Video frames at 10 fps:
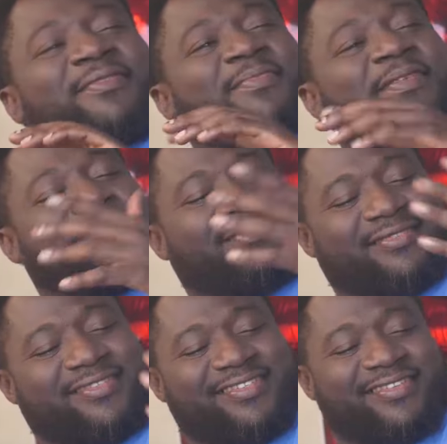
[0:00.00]
Oh,
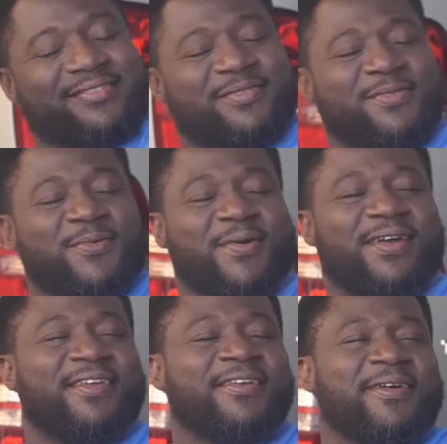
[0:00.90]
man. Oh, where
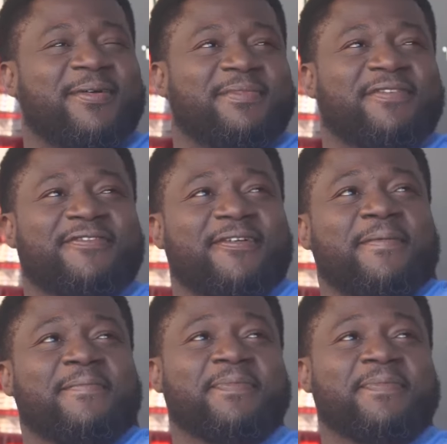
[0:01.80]
are you coming from?